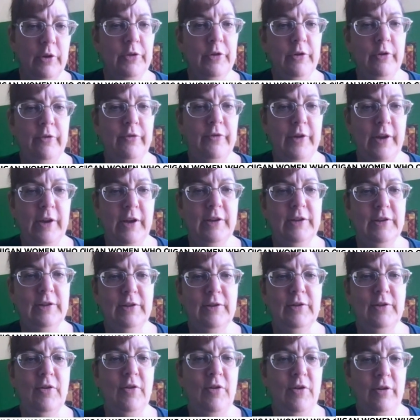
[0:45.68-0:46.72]
their
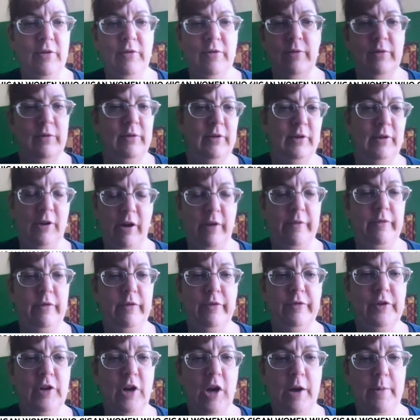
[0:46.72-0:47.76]
face on the cover
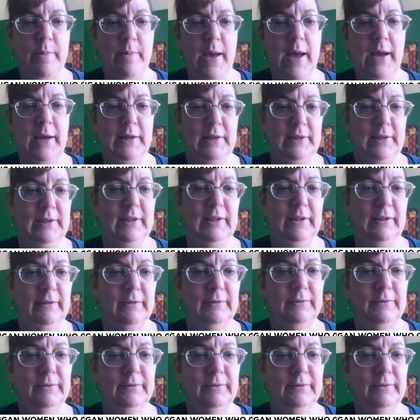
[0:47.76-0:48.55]
of Time magazine.